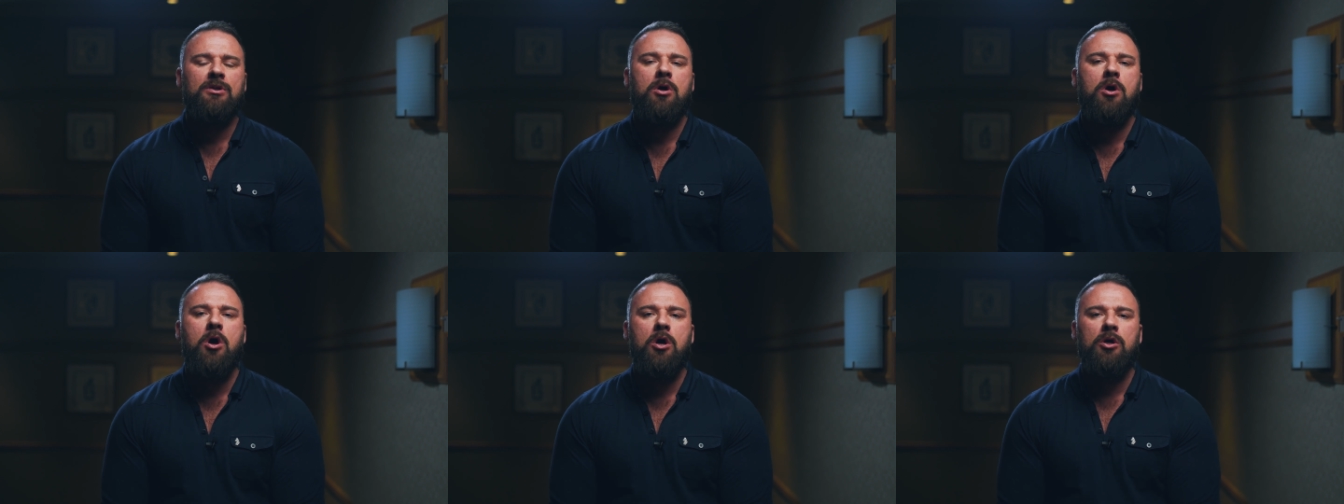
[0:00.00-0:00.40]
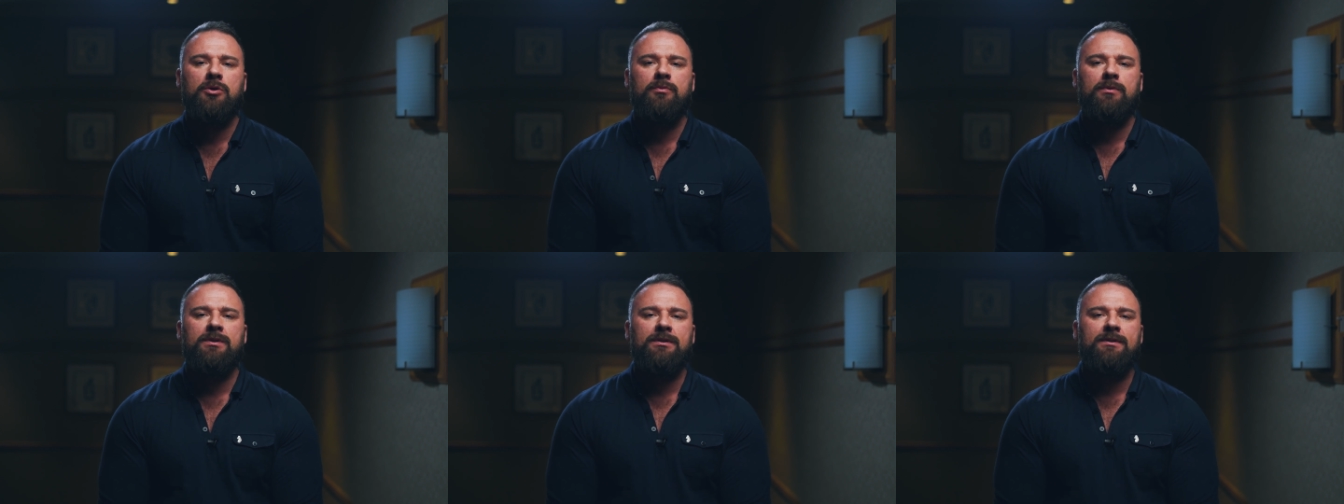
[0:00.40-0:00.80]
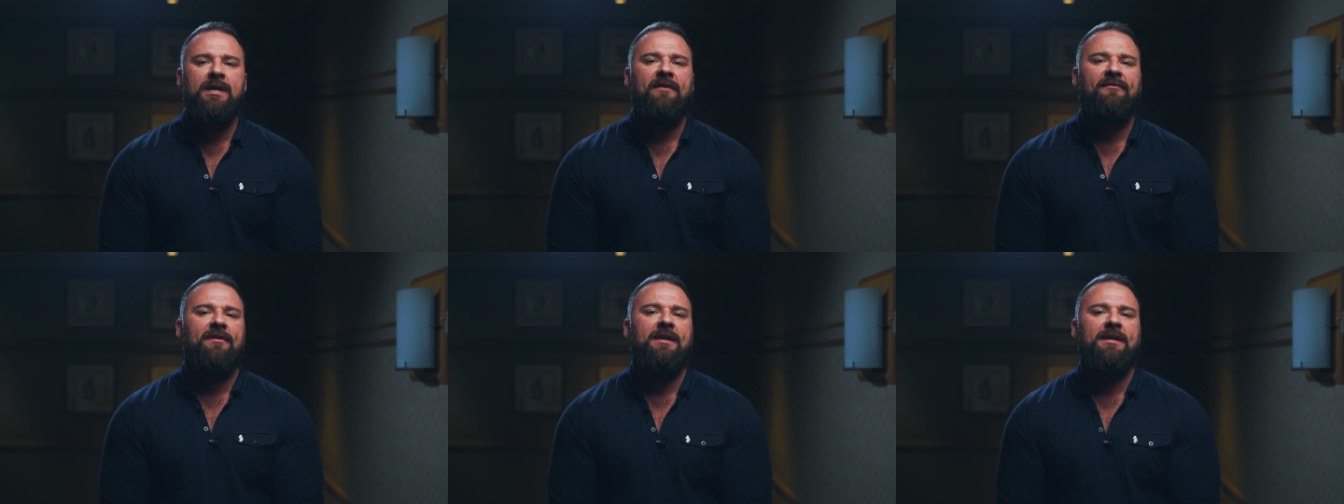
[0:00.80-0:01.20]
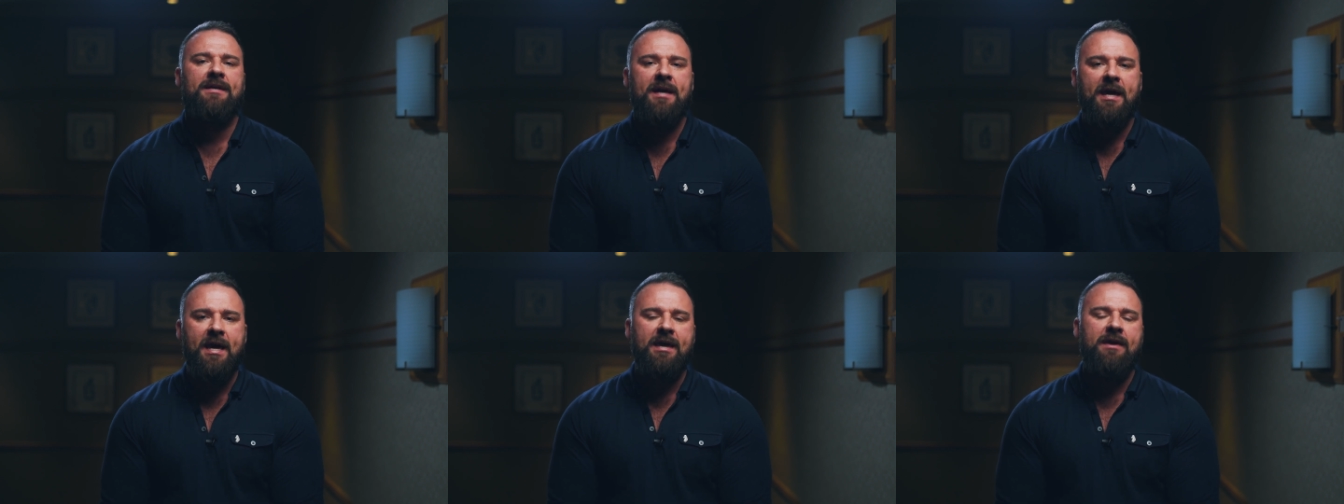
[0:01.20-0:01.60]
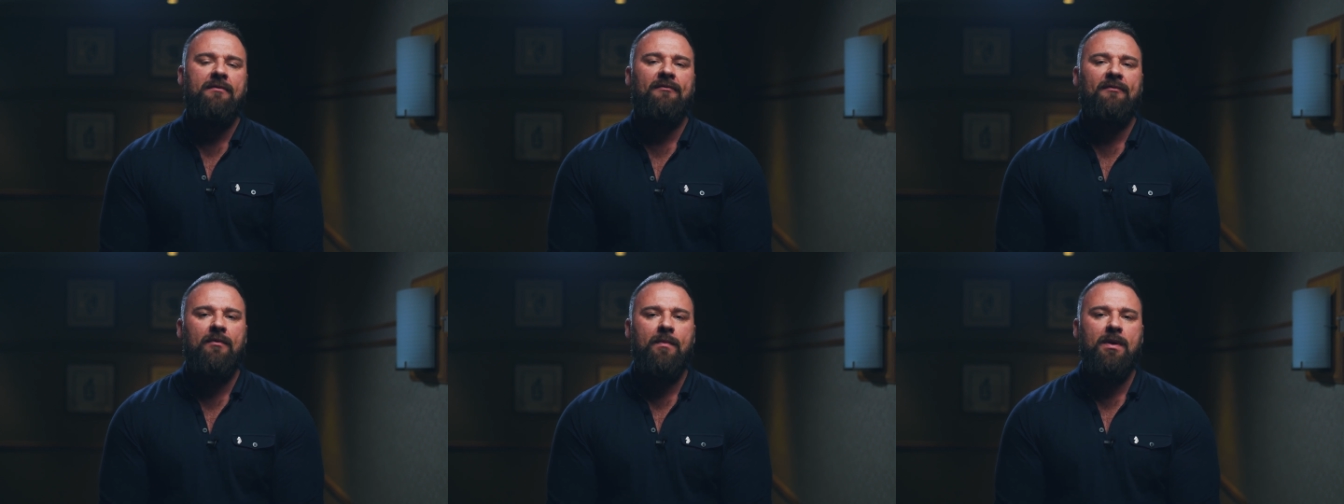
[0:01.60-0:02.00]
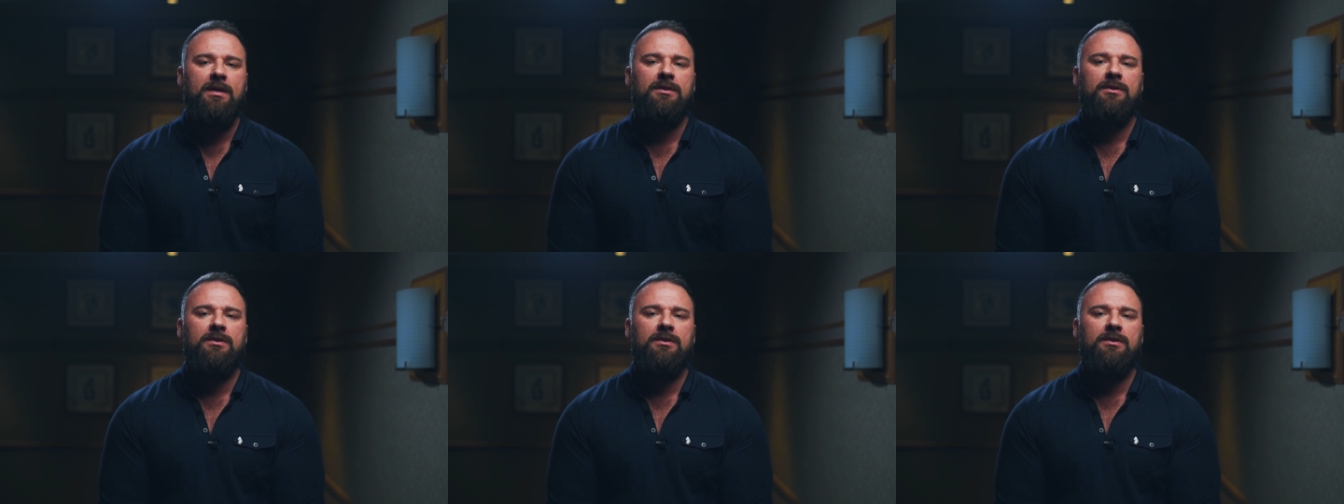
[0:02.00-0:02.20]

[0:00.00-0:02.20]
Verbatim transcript: course was definitely key for me